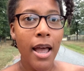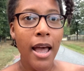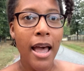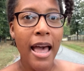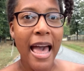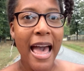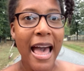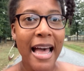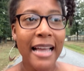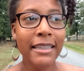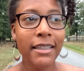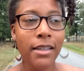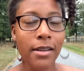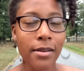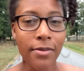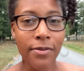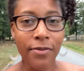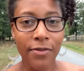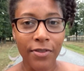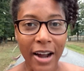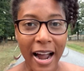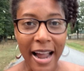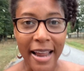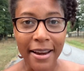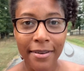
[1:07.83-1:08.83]
had to
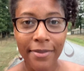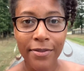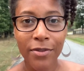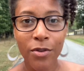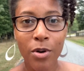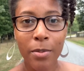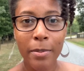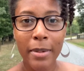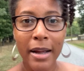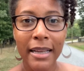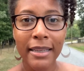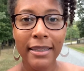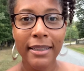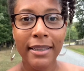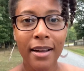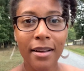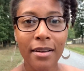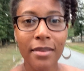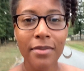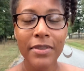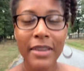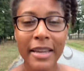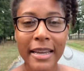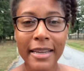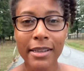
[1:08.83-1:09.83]
fight for
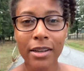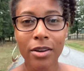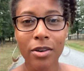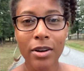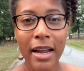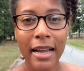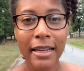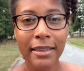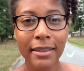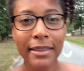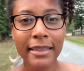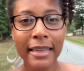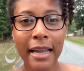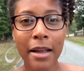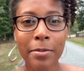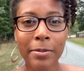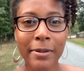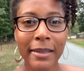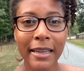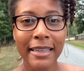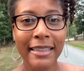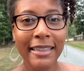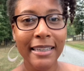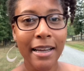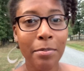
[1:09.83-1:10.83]
myself. These are not steps
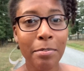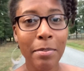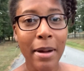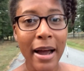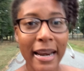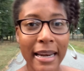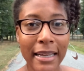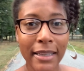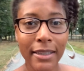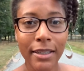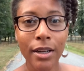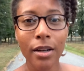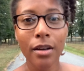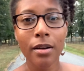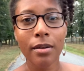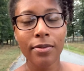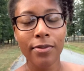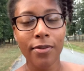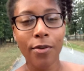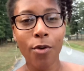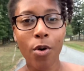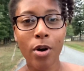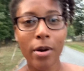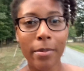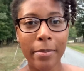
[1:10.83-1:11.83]
that somebody took
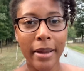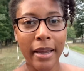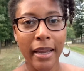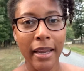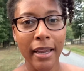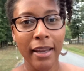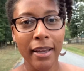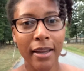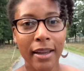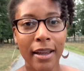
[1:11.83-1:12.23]
for me.